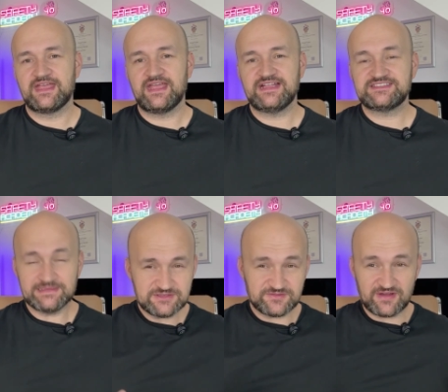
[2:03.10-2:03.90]
It
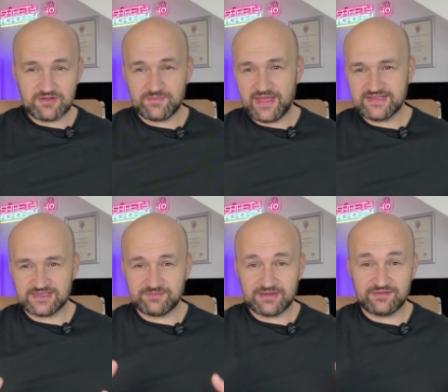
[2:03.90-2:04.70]
seems very
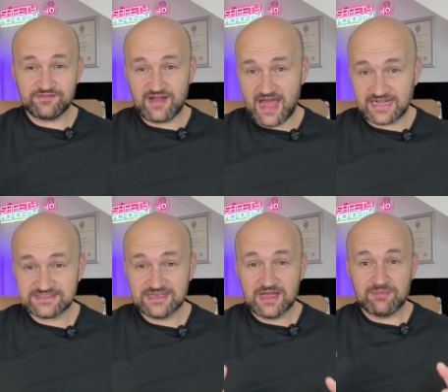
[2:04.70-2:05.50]
basic, but in fact,